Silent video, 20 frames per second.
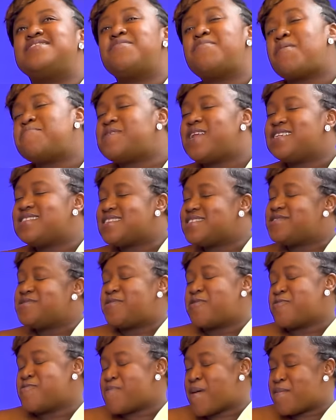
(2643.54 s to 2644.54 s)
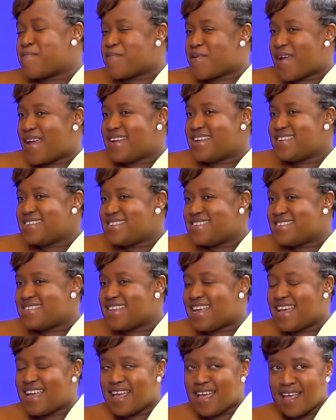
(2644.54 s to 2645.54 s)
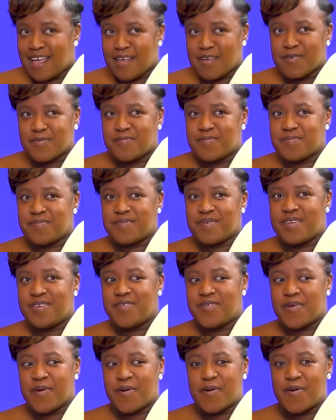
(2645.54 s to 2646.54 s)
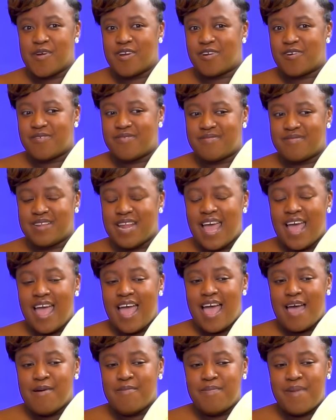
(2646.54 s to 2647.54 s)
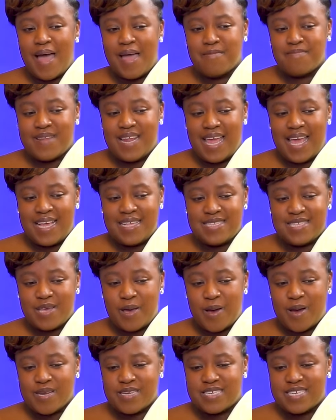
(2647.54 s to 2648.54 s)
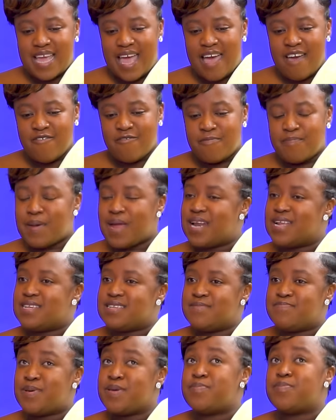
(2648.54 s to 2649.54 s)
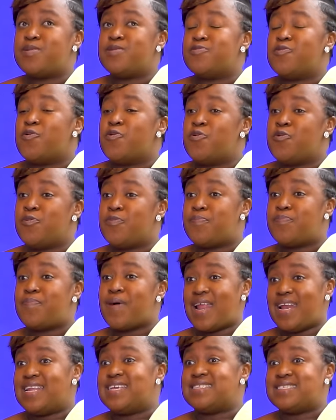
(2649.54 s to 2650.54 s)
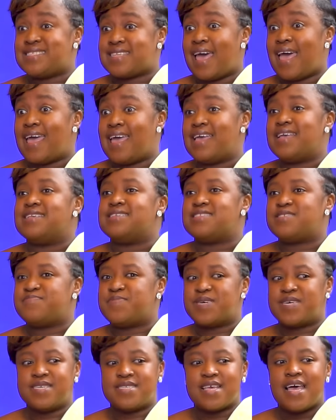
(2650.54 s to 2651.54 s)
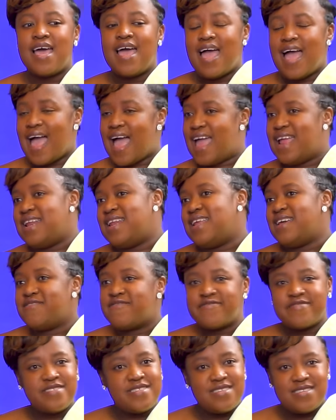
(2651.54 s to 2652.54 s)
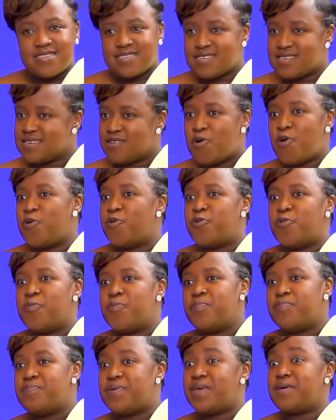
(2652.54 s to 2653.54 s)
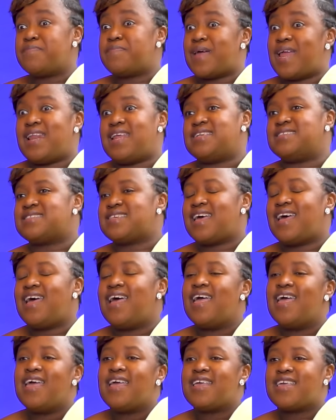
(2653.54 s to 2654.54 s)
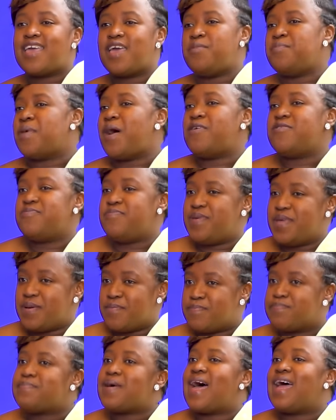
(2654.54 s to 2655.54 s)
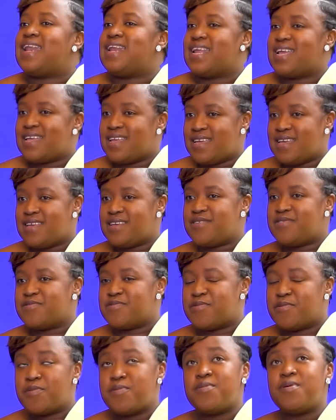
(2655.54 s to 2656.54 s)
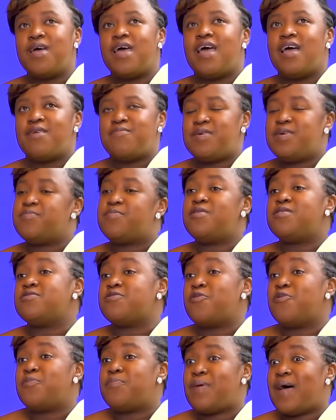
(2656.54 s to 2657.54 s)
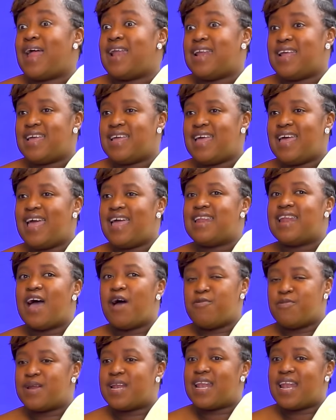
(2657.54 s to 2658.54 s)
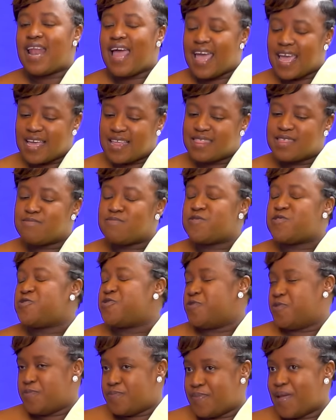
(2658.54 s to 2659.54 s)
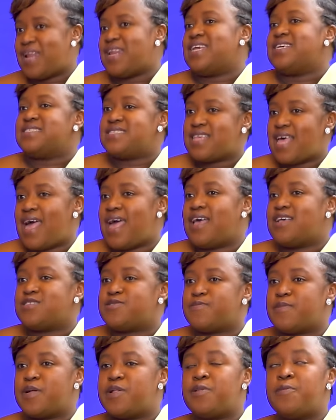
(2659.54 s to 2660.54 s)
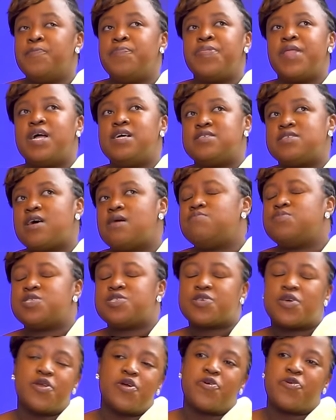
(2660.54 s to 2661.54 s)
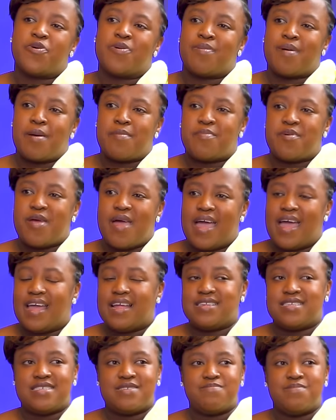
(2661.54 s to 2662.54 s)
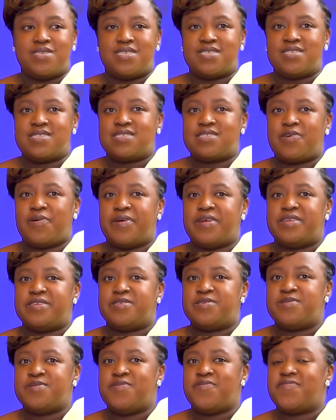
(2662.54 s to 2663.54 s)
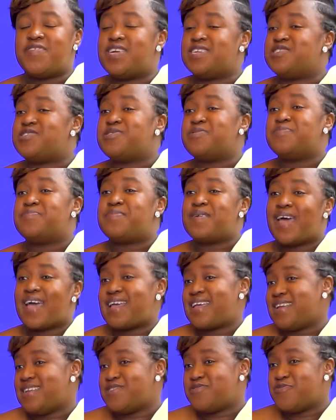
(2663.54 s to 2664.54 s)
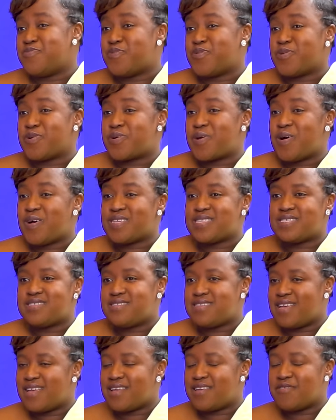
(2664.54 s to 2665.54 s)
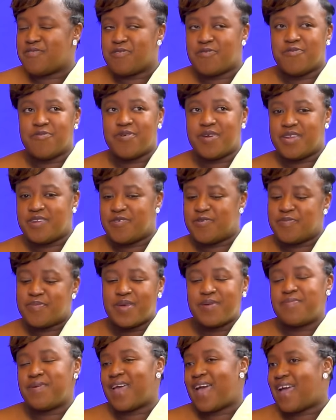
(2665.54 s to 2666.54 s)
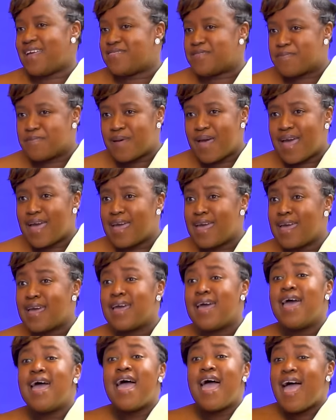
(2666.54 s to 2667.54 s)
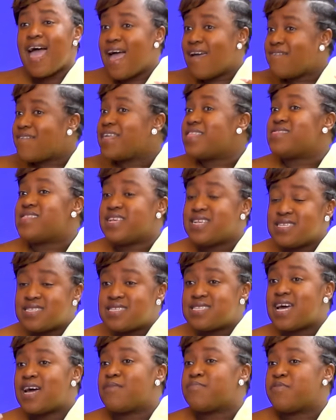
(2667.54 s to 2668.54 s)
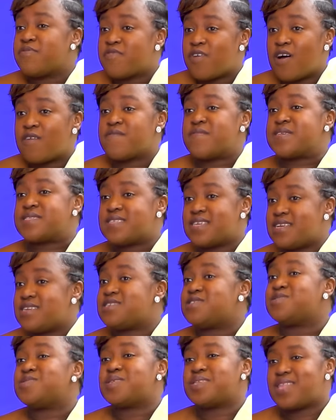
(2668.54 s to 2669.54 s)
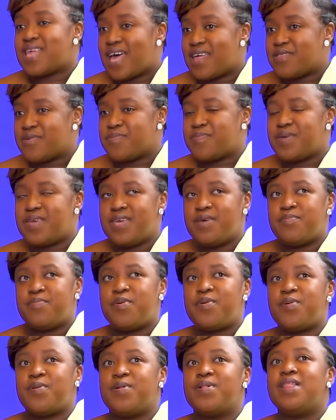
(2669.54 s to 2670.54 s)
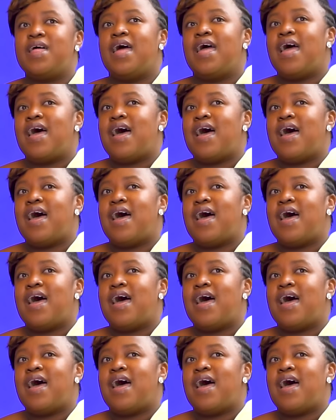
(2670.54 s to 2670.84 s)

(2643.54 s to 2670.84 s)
So my plans are to grow my brand. You know, my plans are to have people know who Palesa is, because I left home being Palesa came out being Pale, you know. People know Pale, and I would like them to know Palesa as well. So I'm just going to grow my brand. I'm just going to venture back into broadcasting, you know, radio, being behind the mic, having these type of conversations with other people.